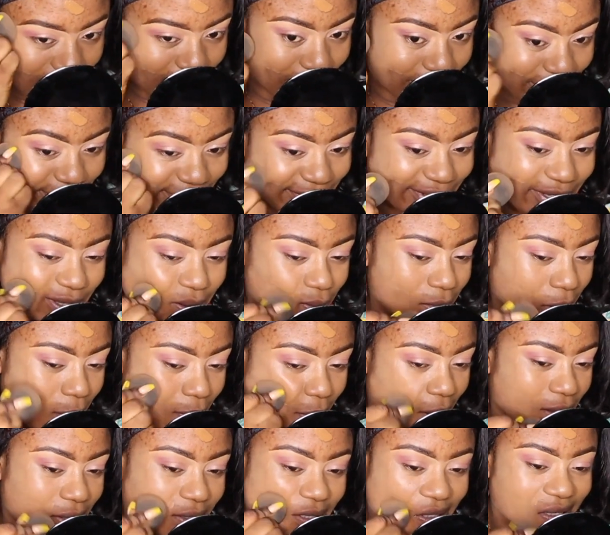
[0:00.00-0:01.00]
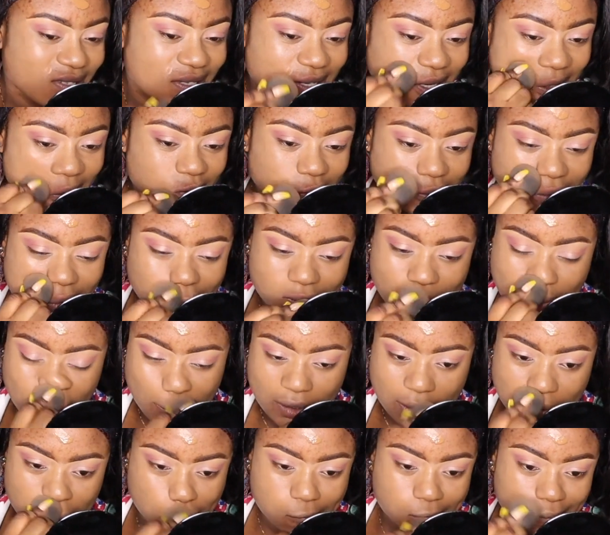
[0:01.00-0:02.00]
until my mind is settled.
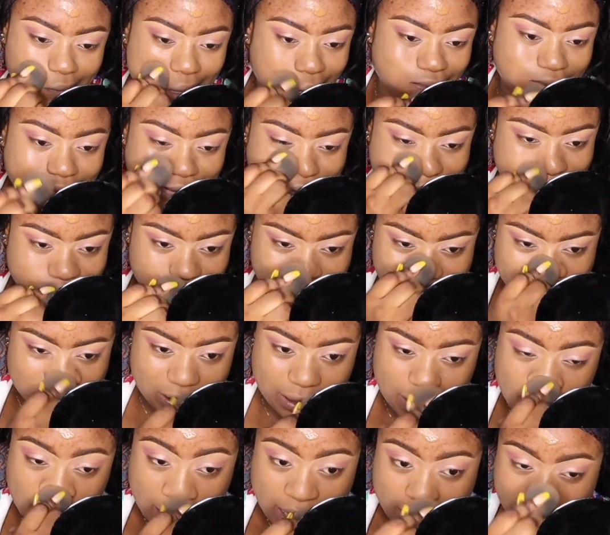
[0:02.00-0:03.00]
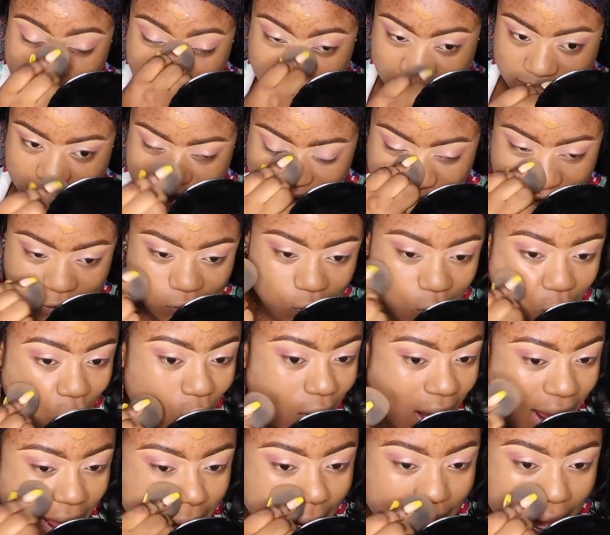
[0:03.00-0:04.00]
She didn't know
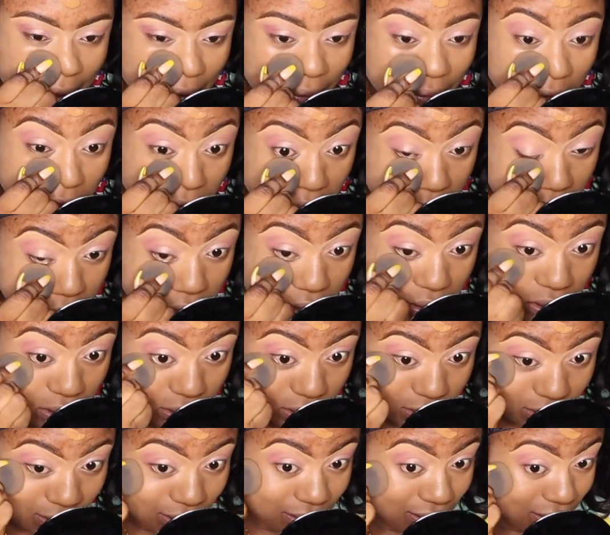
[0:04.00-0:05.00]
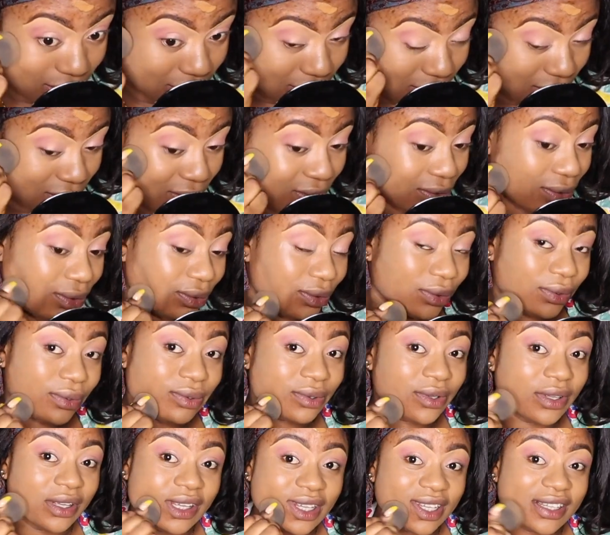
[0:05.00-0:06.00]
why I was, you know,
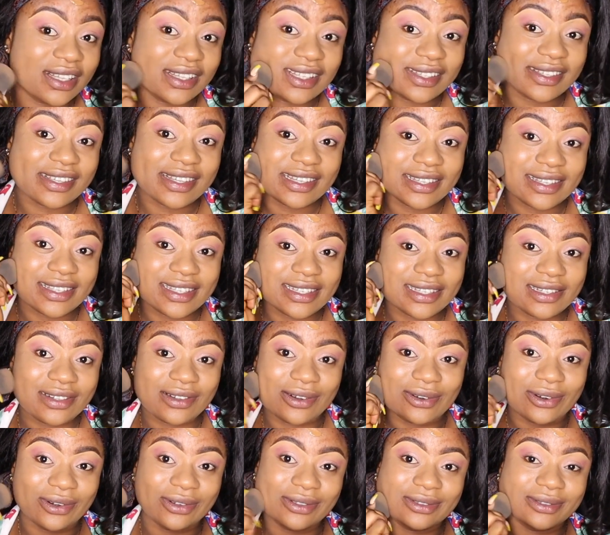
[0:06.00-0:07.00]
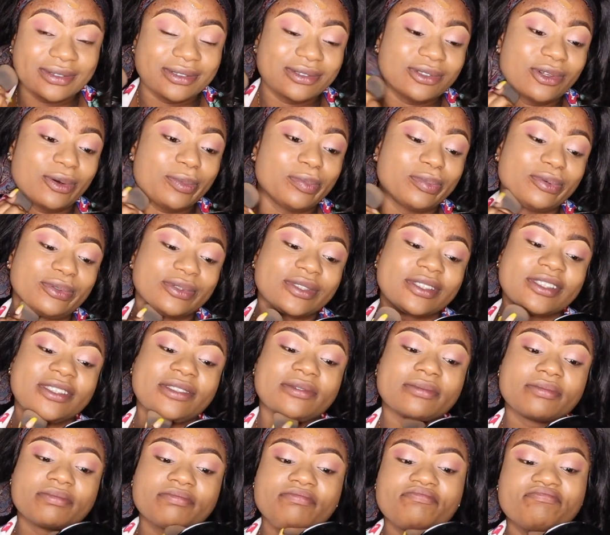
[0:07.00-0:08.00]
insisting on not
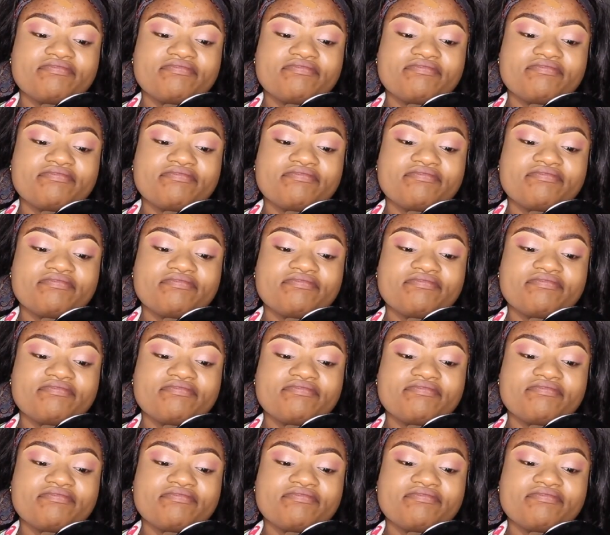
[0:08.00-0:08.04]
posting.